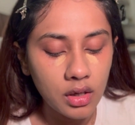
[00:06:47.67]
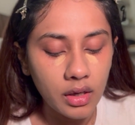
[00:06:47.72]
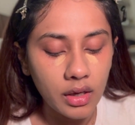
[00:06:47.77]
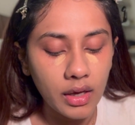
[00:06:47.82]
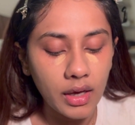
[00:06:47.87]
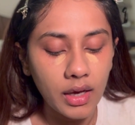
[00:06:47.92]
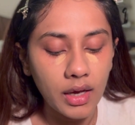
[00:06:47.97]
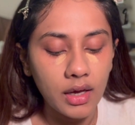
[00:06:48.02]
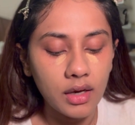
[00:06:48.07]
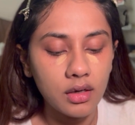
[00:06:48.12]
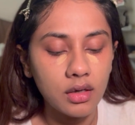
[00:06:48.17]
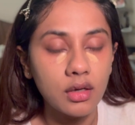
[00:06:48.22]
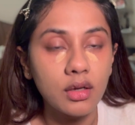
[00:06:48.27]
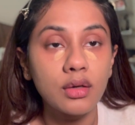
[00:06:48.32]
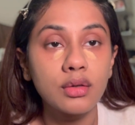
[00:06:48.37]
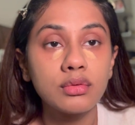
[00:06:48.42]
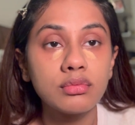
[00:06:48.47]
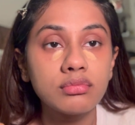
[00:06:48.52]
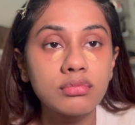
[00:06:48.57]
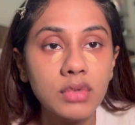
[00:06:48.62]
And
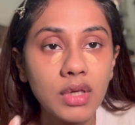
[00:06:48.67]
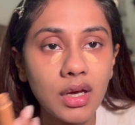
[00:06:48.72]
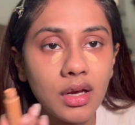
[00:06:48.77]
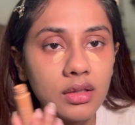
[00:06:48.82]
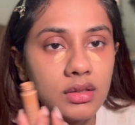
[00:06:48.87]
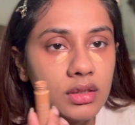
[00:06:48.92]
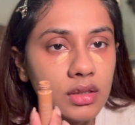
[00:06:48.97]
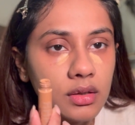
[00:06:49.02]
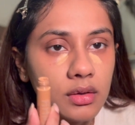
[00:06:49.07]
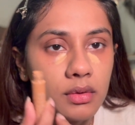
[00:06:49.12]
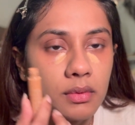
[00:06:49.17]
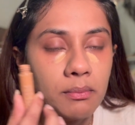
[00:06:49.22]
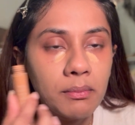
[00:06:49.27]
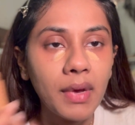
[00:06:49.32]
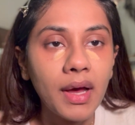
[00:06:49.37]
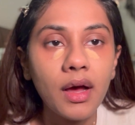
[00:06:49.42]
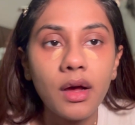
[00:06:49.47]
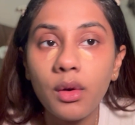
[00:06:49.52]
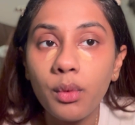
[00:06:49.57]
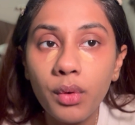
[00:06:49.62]
yeah, the
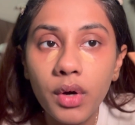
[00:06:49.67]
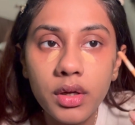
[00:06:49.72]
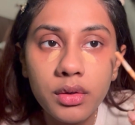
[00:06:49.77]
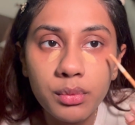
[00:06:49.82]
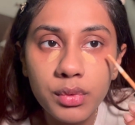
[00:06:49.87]
MAC one,